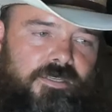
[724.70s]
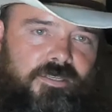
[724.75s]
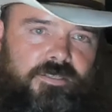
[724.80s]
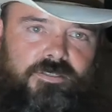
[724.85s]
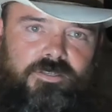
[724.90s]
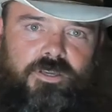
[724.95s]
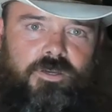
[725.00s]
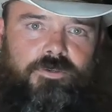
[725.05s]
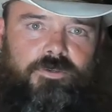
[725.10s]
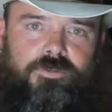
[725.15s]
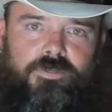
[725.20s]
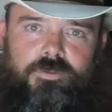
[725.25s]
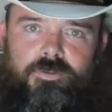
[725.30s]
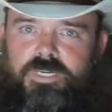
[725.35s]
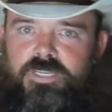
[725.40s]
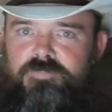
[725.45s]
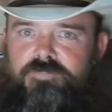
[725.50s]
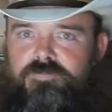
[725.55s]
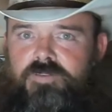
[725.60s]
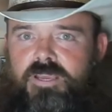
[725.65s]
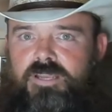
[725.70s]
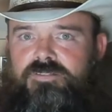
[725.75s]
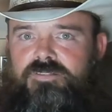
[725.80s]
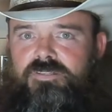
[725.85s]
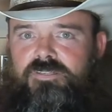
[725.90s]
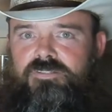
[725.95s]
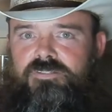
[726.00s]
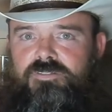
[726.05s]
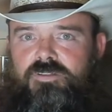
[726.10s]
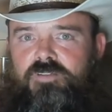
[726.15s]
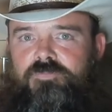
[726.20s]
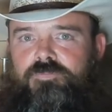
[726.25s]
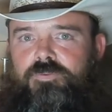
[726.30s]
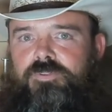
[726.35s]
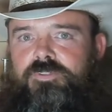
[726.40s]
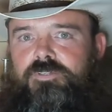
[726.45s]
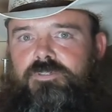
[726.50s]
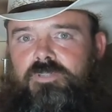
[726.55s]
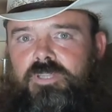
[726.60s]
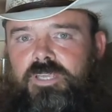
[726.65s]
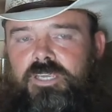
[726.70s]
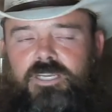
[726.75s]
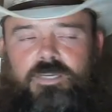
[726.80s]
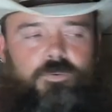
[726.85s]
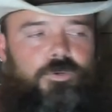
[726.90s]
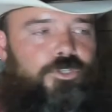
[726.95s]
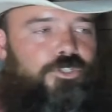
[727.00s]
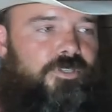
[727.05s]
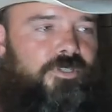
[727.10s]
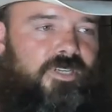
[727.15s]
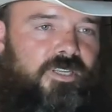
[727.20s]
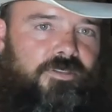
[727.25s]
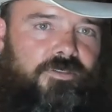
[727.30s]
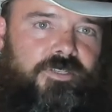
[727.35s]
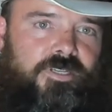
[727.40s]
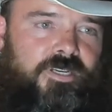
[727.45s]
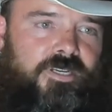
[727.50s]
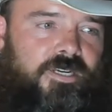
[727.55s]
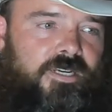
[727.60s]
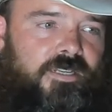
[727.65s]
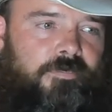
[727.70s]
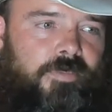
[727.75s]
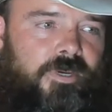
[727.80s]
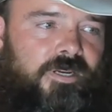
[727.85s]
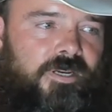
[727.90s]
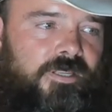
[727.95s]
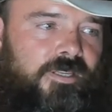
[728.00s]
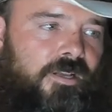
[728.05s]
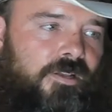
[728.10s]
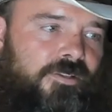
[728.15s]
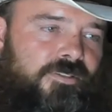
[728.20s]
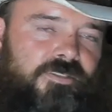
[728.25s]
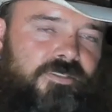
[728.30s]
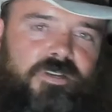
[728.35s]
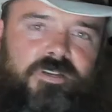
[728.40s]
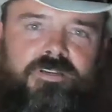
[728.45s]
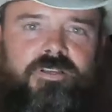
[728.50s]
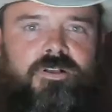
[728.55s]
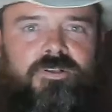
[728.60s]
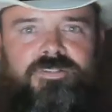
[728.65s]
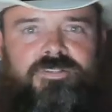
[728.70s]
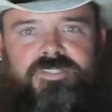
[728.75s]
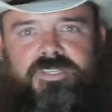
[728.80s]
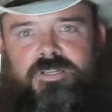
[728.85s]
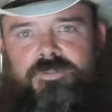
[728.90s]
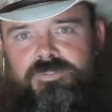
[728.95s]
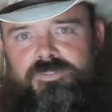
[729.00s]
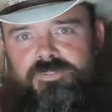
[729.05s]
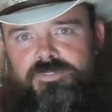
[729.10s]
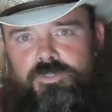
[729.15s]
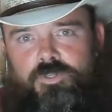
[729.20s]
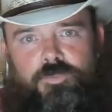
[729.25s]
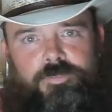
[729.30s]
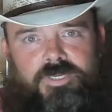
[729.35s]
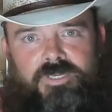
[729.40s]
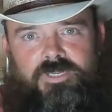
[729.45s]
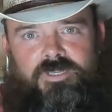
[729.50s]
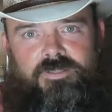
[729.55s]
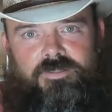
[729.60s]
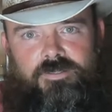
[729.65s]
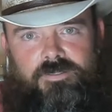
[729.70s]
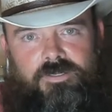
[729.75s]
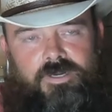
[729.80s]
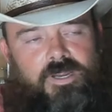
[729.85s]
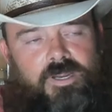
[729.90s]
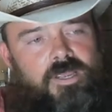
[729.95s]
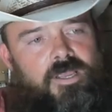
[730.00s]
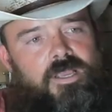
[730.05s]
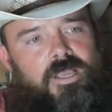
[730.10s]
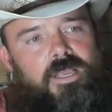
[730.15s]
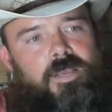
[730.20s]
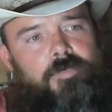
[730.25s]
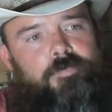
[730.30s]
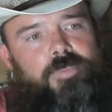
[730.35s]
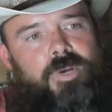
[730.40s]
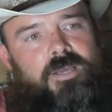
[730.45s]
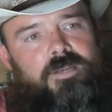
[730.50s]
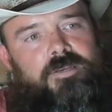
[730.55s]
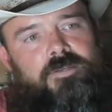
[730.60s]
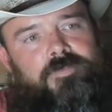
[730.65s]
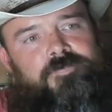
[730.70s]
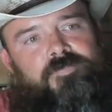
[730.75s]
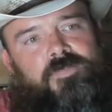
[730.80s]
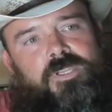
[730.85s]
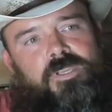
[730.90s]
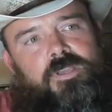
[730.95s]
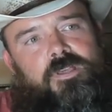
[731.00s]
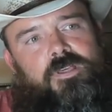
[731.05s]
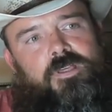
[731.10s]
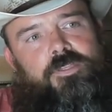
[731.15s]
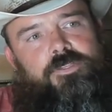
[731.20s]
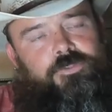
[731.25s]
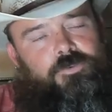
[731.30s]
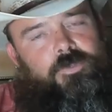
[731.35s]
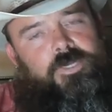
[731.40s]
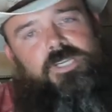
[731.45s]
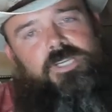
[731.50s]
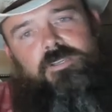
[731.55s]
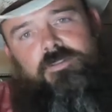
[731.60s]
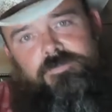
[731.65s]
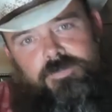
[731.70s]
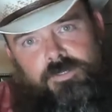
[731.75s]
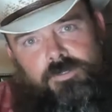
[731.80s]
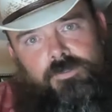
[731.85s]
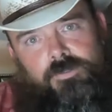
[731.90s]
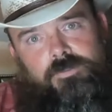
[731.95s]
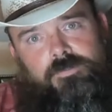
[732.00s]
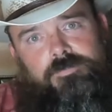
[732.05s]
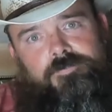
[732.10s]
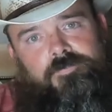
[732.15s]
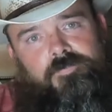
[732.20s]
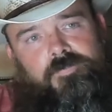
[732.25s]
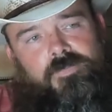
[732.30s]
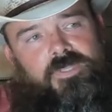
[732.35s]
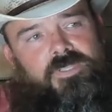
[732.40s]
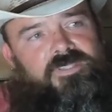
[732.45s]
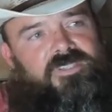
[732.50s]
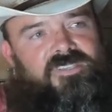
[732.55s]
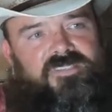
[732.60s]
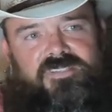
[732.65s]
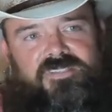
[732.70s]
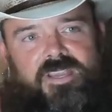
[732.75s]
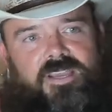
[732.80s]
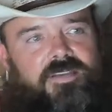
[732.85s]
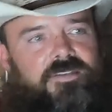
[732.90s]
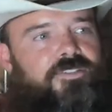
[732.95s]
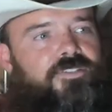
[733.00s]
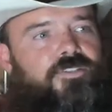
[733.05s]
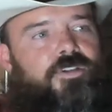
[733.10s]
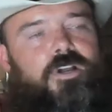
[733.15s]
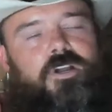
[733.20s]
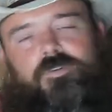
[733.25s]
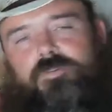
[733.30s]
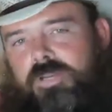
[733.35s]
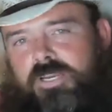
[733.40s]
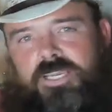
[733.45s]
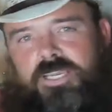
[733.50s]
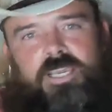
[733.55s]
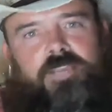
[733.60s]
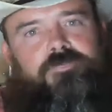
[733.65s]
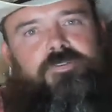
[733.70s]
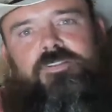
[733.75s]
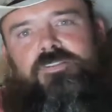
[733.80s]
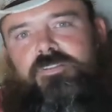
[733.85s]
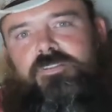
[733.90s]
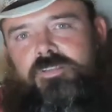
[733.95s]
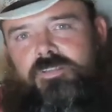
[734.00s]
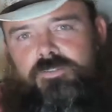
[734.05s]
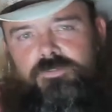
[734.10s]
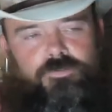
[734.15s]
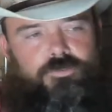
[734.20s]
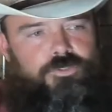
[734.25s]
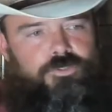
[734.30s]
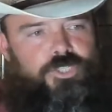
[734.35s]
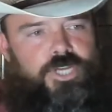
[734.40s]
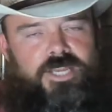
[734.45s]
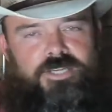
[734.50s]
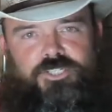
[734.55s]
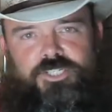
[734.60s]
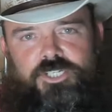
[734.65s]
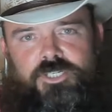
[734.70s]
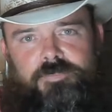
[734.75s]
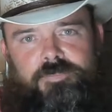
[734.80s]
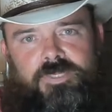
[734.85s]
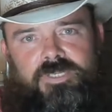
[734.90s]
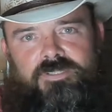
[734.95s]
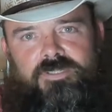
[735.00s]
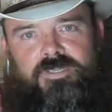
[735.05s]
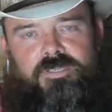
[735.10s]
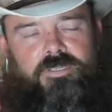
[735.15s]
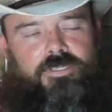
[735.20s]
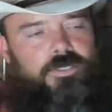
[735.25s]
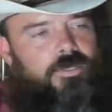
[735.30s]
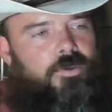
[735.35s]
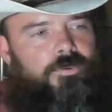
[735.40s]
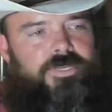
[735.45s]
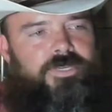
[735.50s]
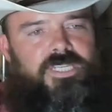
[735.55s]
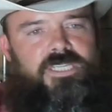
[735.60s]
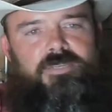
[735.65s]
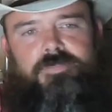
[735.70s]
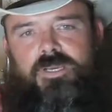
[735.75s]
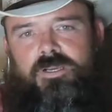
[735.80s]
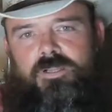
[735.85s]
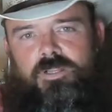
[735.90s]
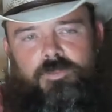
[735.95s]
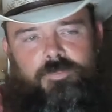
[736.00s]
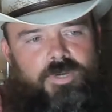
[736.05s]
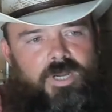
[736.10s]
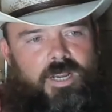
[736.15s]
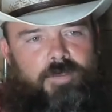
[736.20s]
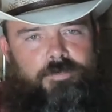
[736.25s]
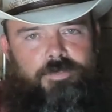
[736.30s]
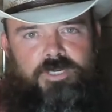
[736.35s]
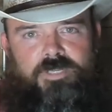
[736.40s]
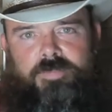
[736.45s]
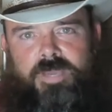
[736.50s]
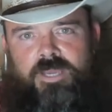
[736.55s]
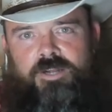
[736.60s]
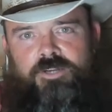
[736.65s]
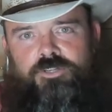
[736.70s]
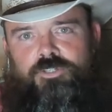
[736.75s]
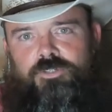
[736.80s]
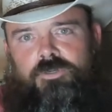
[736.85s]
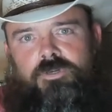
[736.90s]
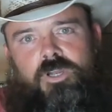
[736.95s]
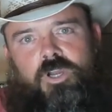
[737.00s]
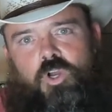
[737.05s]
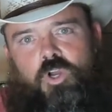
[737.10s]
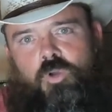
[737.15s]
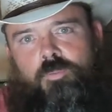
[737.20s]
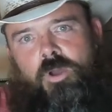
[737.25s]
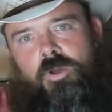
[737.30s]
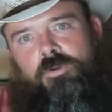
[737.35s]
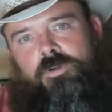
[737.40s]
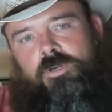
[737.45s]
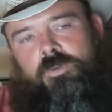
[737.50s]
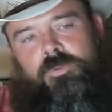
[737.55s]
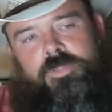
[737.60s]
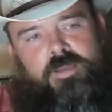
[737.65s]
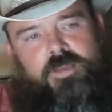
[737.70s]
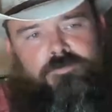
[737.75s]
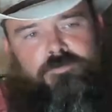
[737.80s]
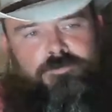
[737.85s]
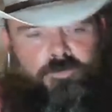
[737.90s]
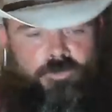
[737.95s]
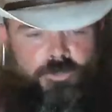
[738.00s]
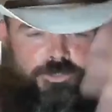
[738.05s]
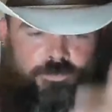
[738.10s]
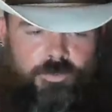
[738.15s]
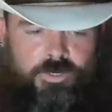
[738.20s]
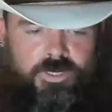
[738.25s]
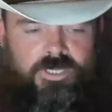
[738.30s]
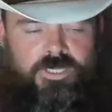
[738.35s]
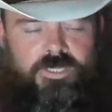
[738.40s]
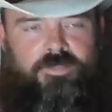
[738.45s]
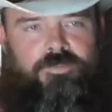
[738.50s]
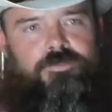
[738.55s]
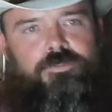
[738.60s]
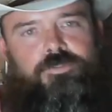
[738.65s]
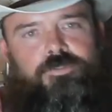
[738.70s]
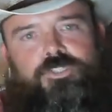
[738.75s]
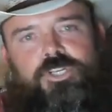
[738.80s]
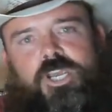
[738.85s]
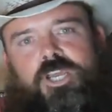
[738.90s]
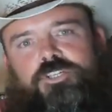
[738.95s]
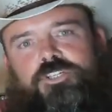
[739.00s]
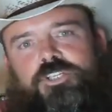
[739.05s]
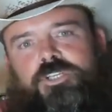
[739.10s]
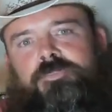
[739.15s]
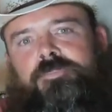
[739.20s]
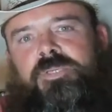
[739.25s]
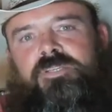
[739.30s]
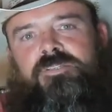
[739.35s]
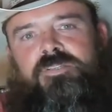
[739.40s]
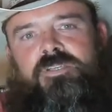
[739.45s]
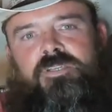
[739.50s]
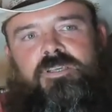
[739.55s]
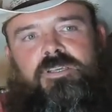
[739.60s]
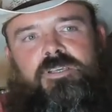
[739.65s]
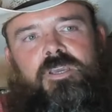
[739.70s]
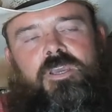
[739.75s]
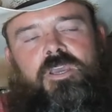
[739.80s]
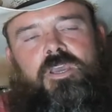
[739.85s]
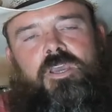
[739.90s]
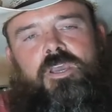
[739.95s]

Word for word: you didn't go do any fancy stuff with your language and neither did anybody else none of y'all sound stupid either but three of you decide to start running everything through chat gpt you don't email a property manager or a homeowner without first running it through chat gpt